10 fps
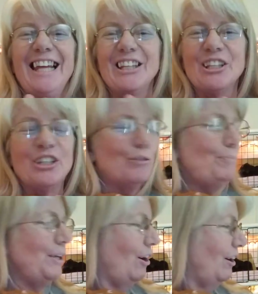look
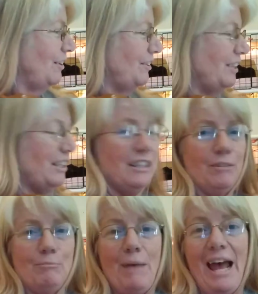beyond the
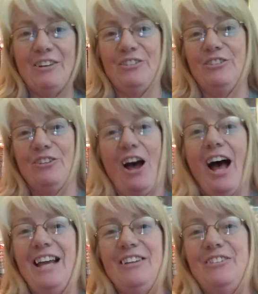mass
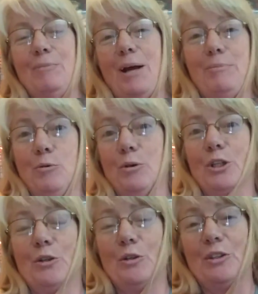size that might be
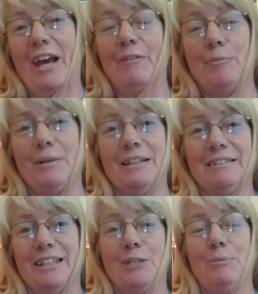really cool to have the
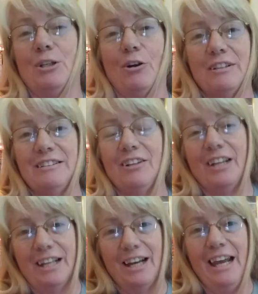biggest guinea pig in Arkansas
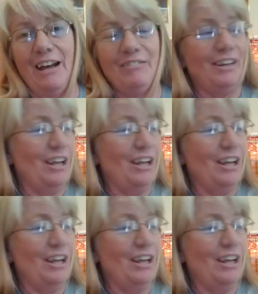like I have.